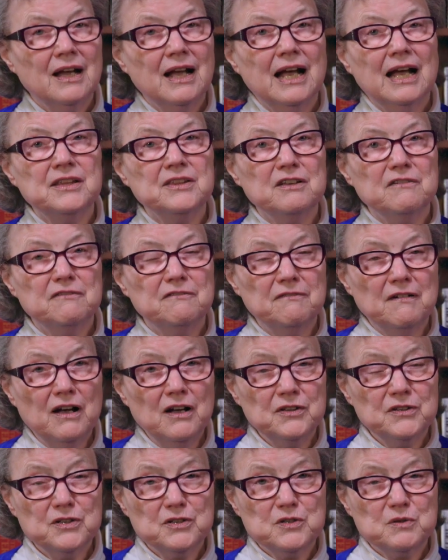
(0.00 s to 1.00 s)
And the
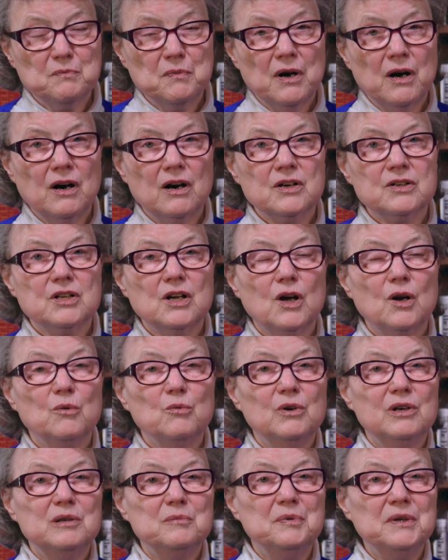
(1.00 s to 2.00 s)
father's part
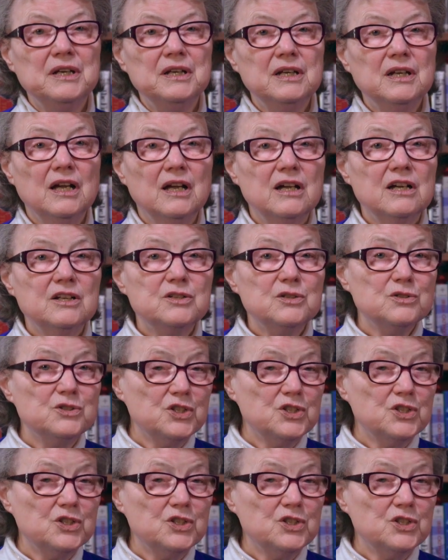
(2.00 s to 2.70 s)
will be to